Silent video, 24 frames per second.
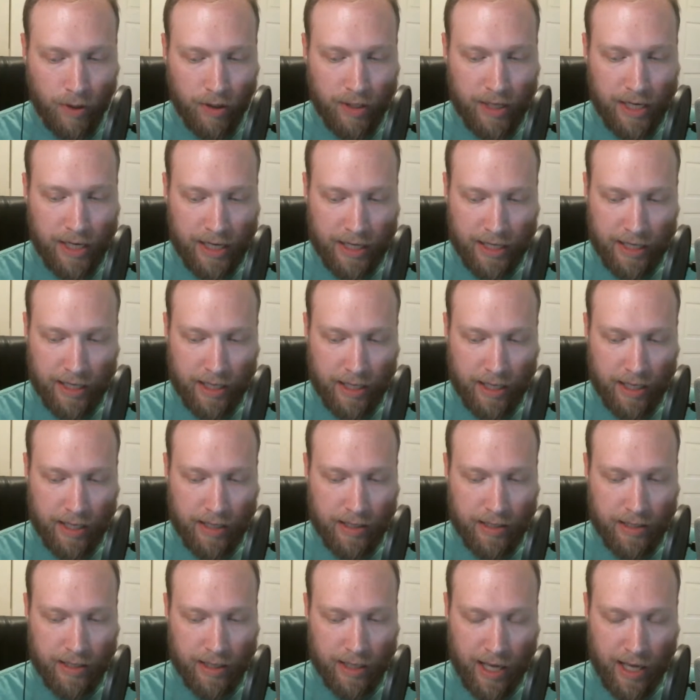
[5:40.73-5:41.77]
Mickey
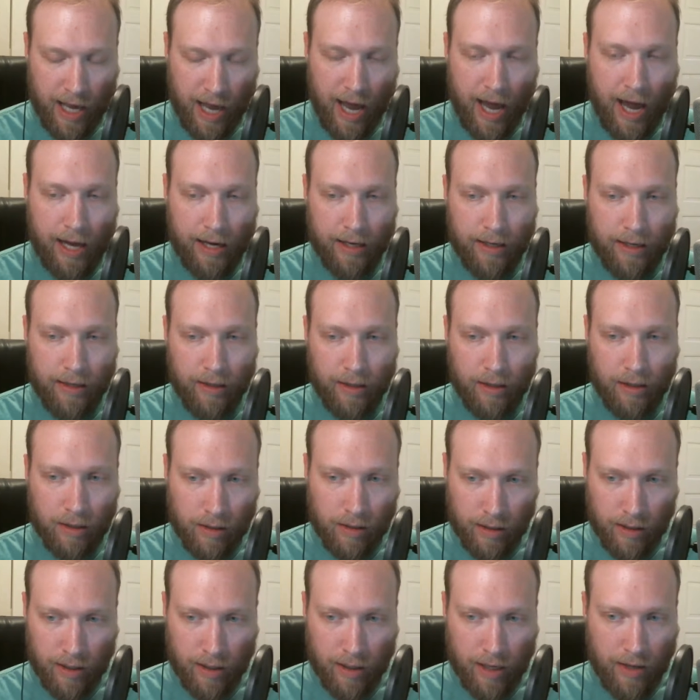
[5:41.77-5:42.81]
is the cat
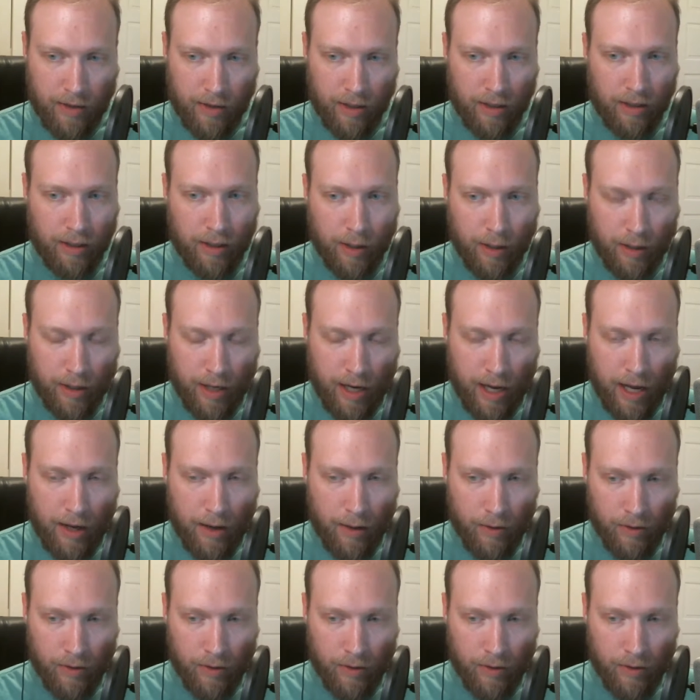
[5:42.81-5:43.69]
and the clarinet.